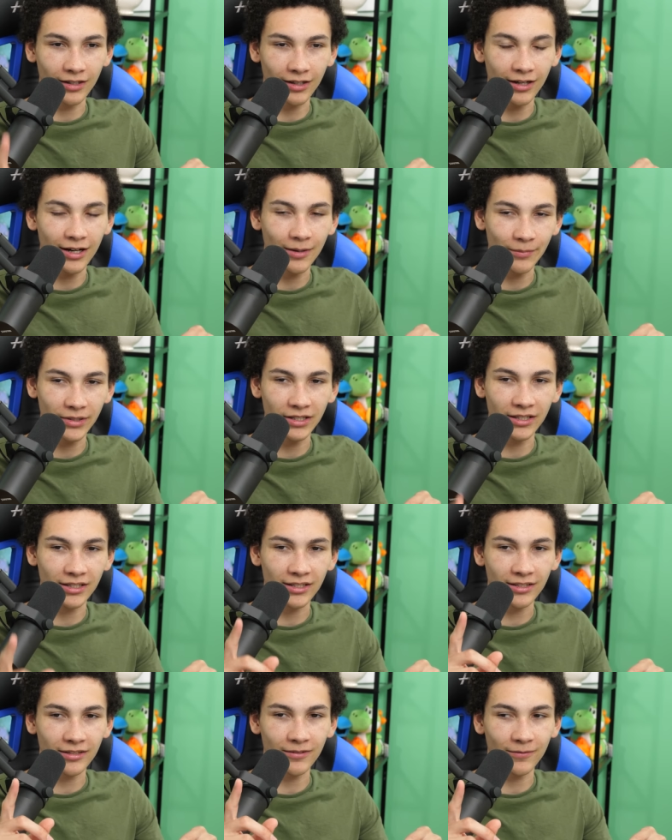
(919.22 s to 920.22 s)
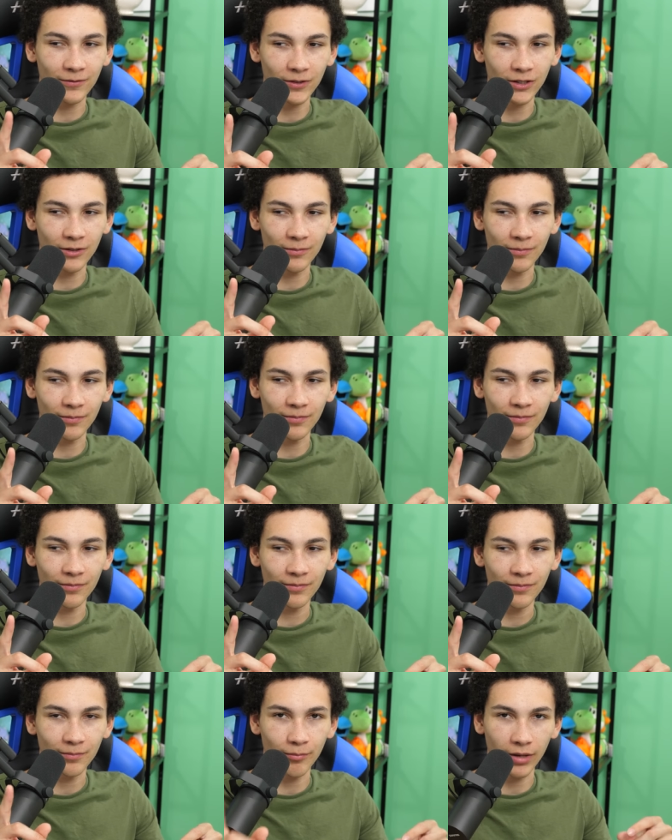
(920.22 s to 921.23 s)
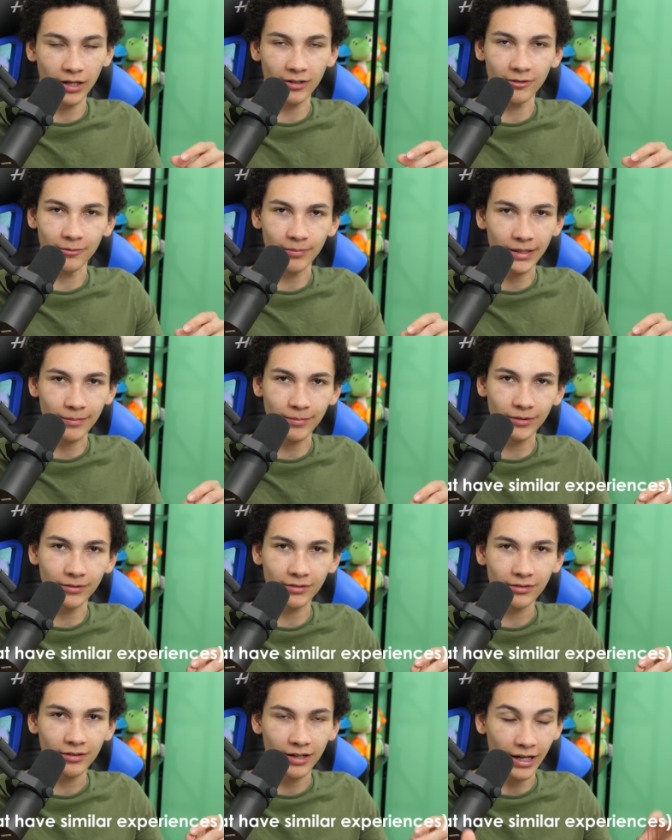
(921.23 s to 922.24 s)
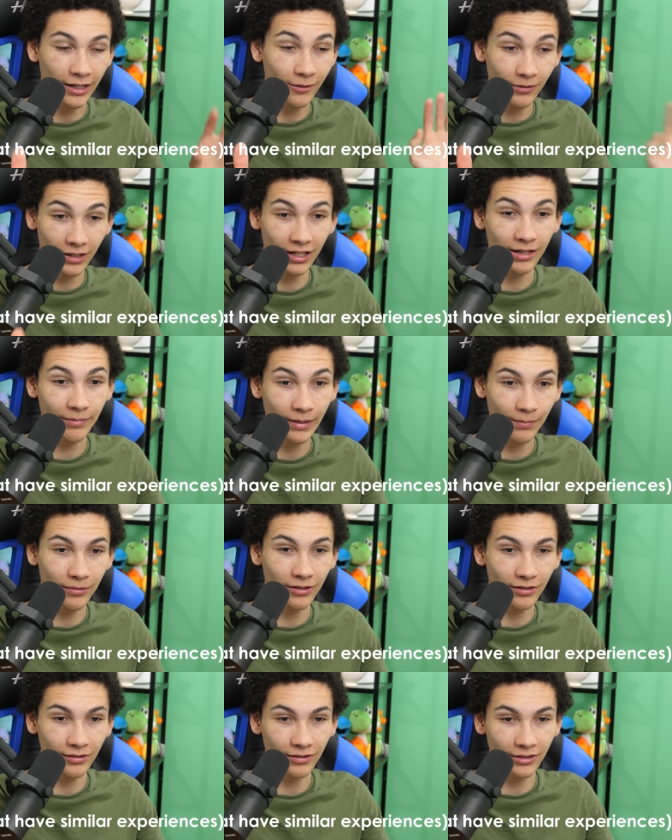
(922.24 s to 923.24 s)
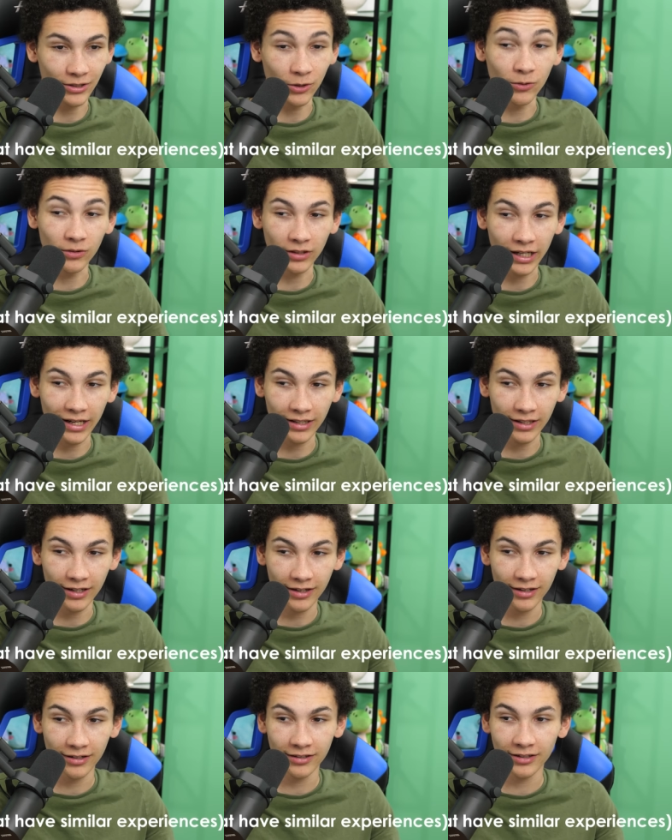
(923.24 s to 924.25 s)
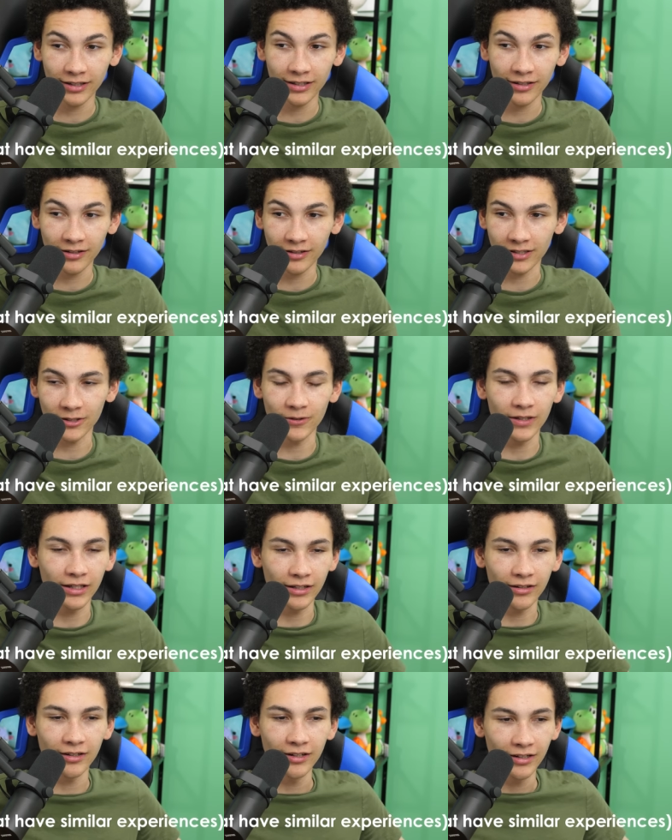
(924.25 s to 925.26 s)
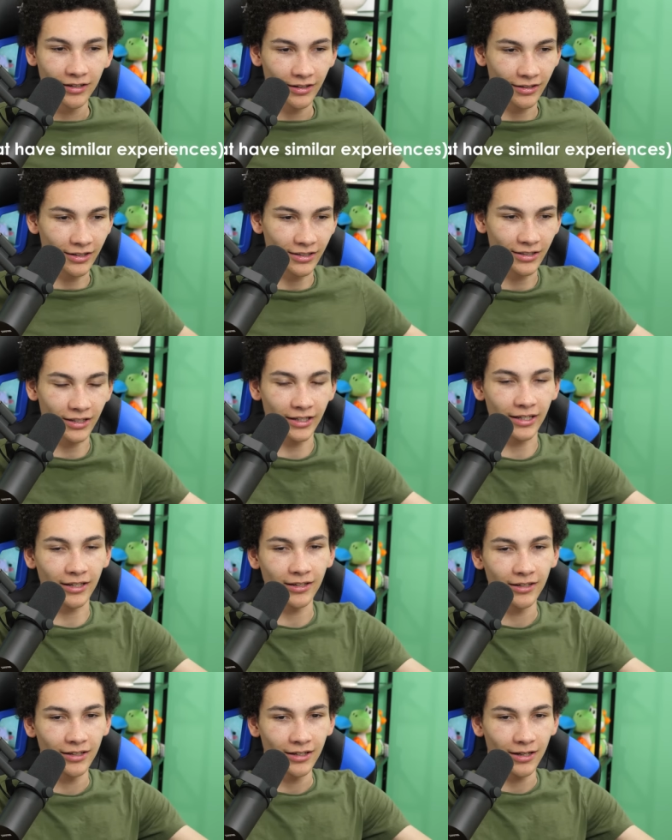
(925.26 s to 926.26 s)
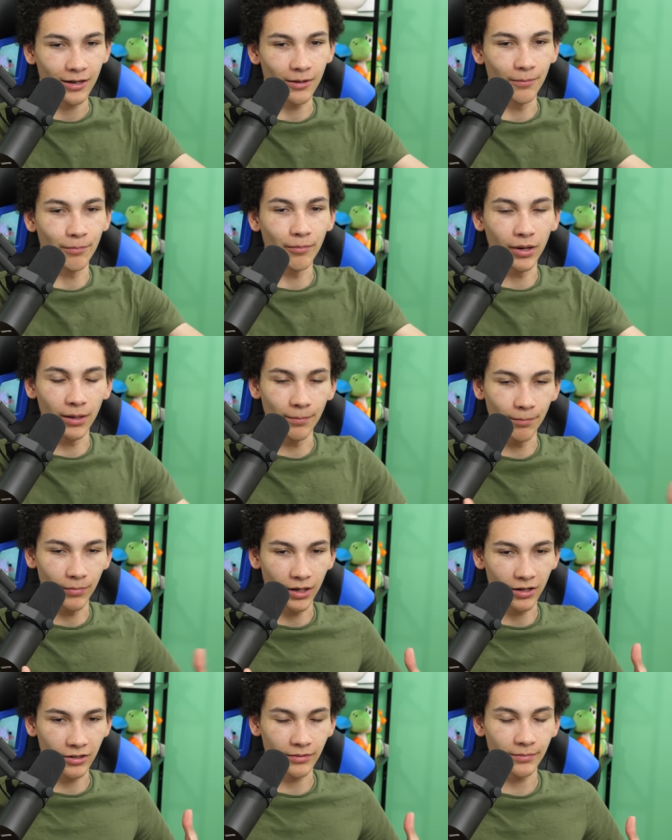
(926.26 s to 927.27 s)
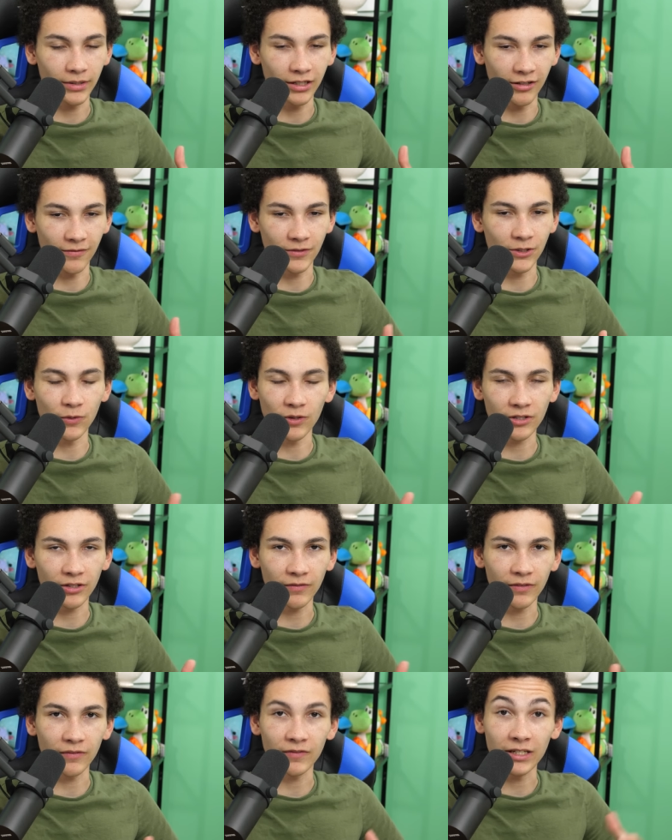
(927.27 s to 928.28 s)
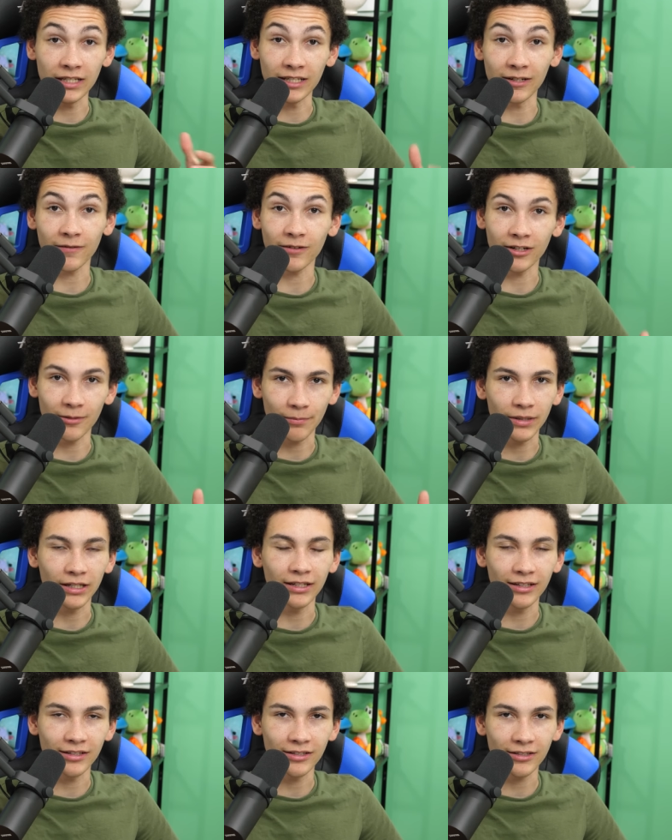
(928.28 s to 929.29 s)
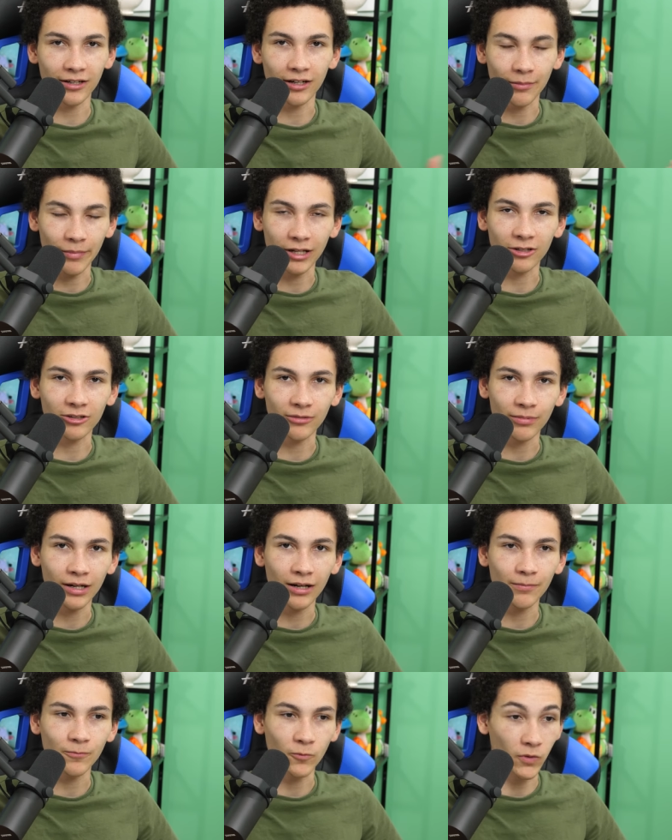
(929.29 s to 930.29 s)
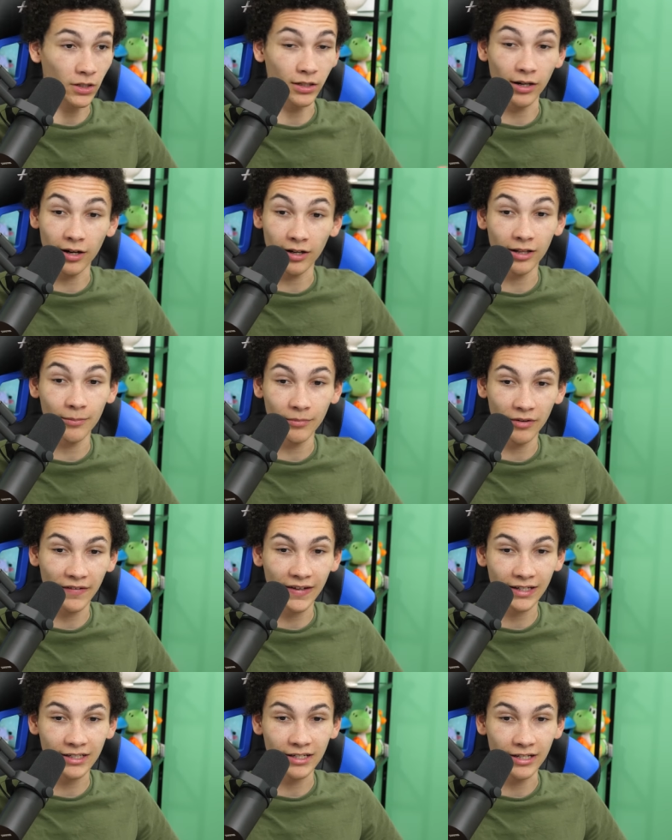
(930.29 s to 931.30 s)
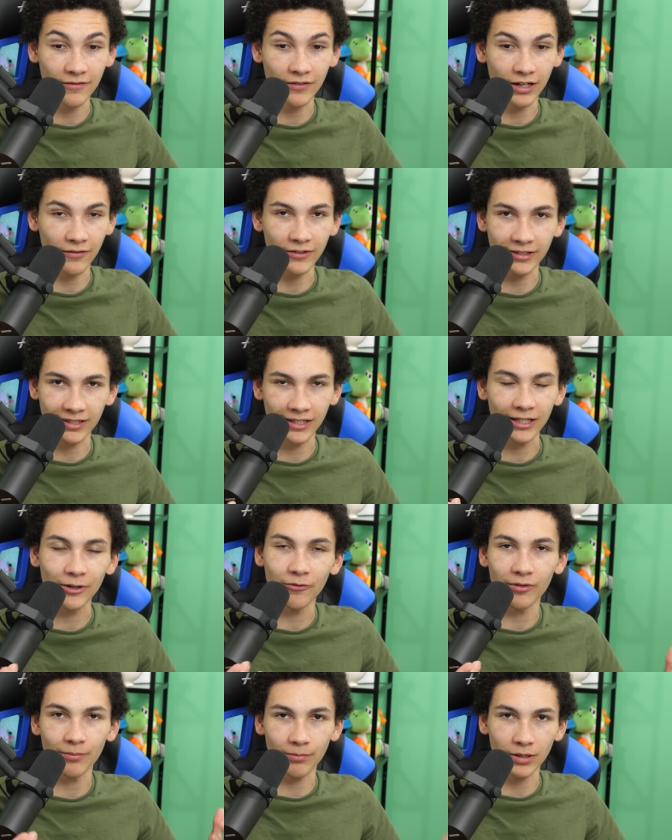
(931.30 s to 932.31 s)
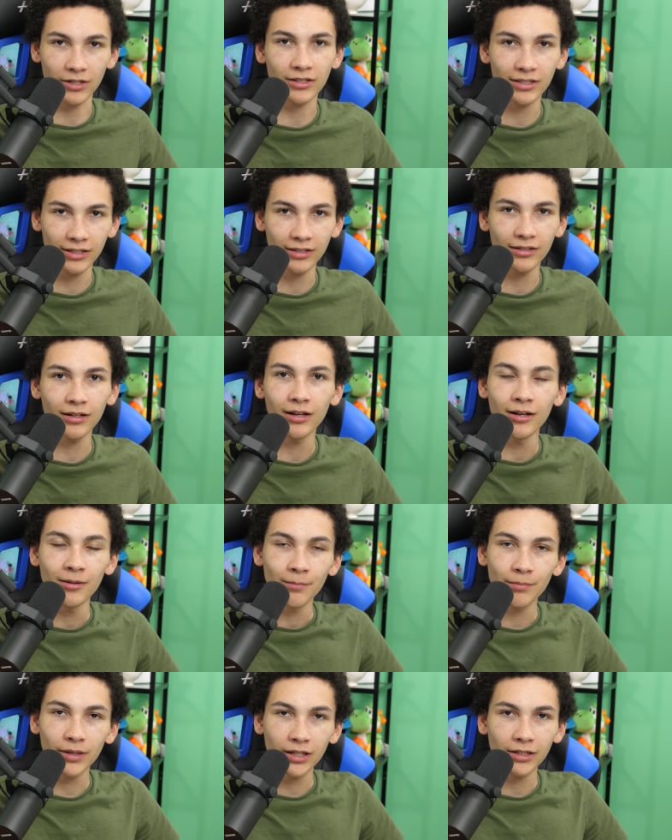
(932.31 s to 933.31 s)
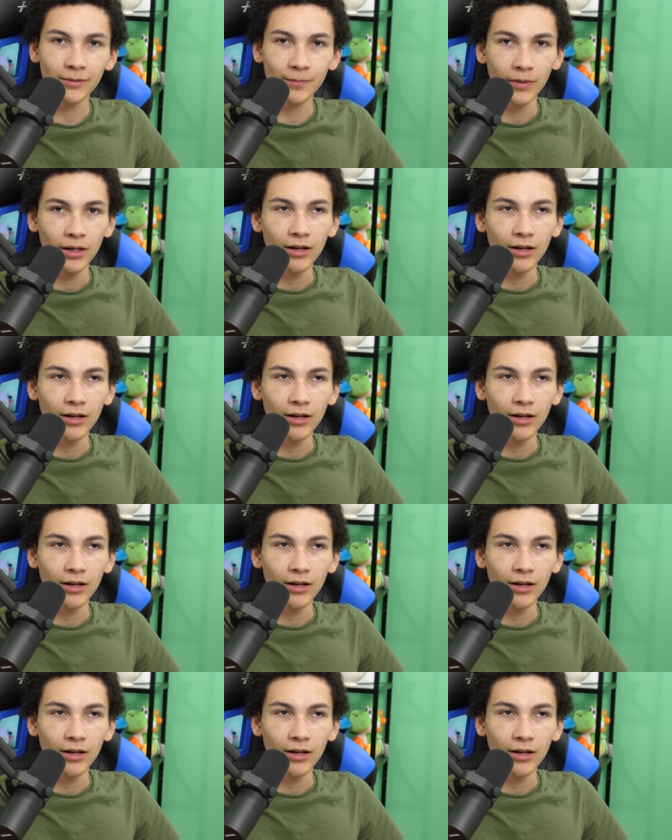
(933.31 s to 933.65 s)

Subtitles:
comments from medical people. I know a lot of people don't like that kind of thing because you get this like bombardment of 250 different opinions on a medical problem where none of them have actually even ever seen you in person. But